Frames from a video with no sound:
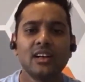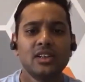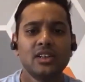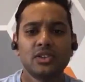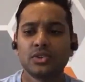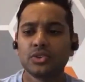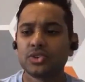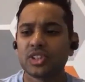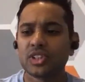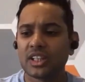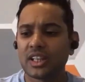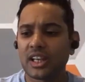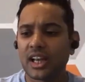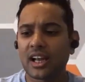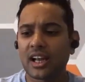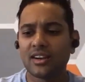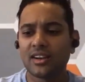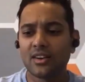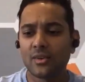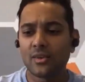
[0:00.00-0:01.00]
usually
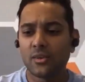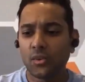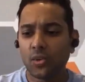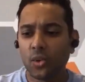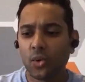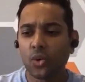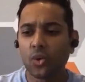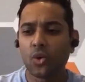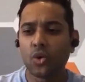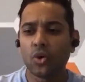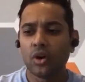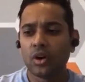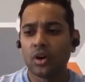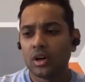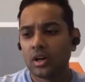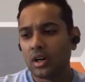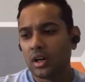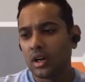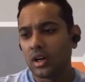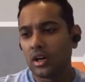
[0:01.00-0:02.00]
had no
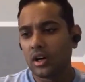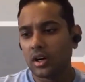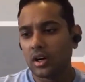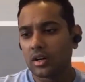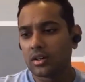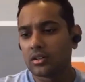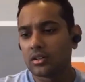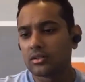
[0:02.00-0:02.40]
uh,